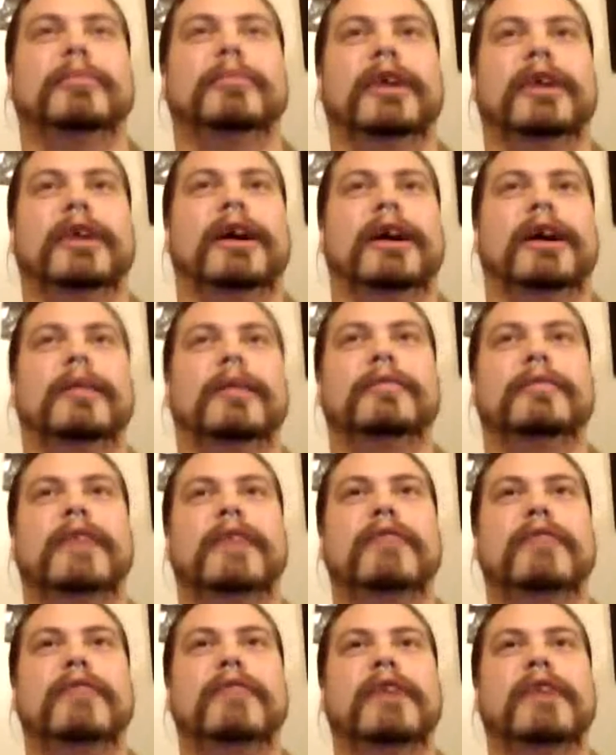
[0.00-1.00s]
But
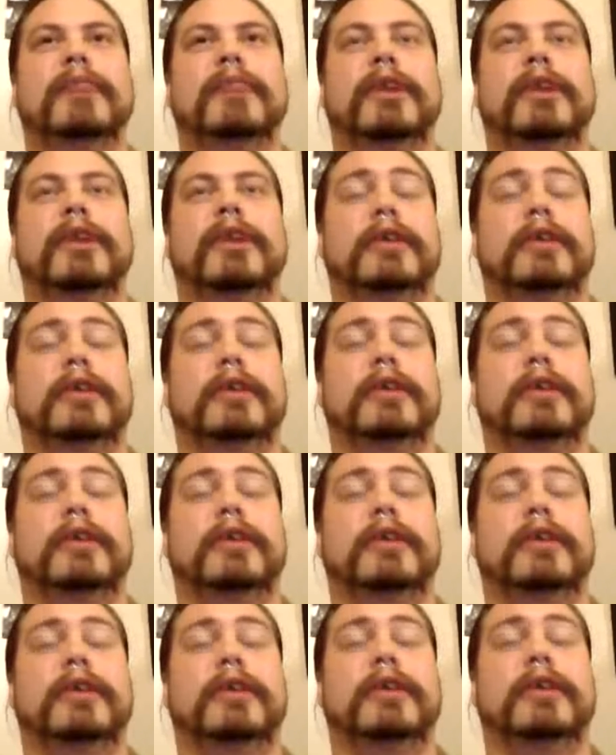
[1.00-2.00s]
they've kind of, but
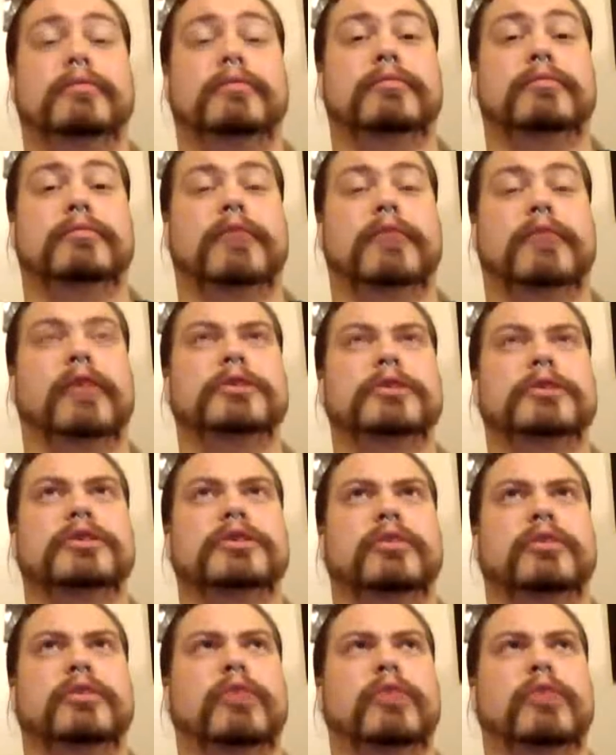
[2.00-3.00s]
hey, I listened
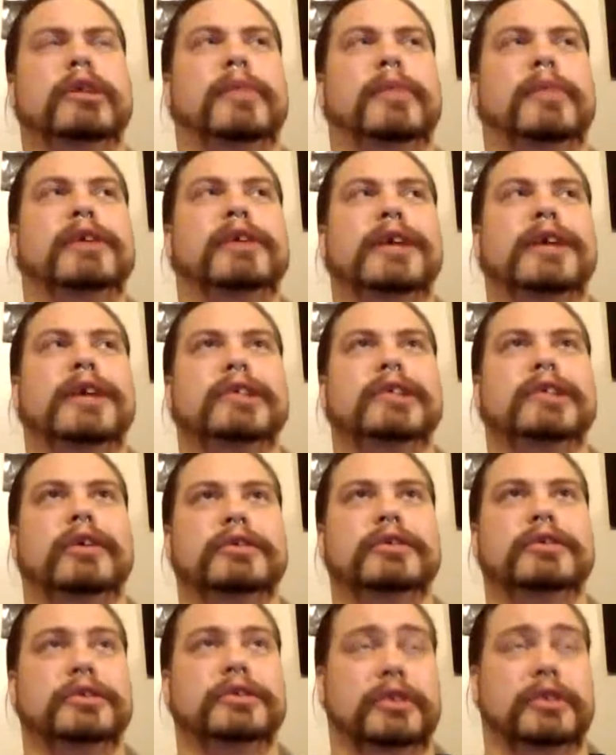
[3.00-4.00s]
to one of the podcasts I
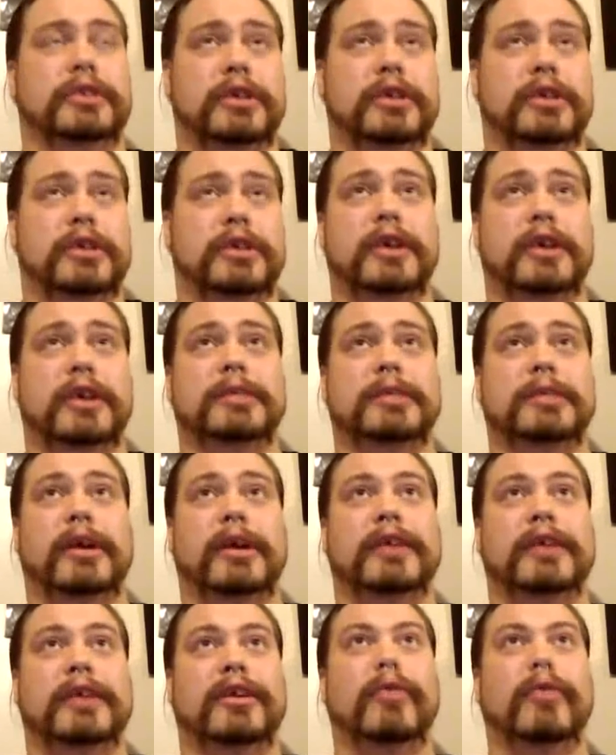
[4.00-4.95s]
listened to that talks about it.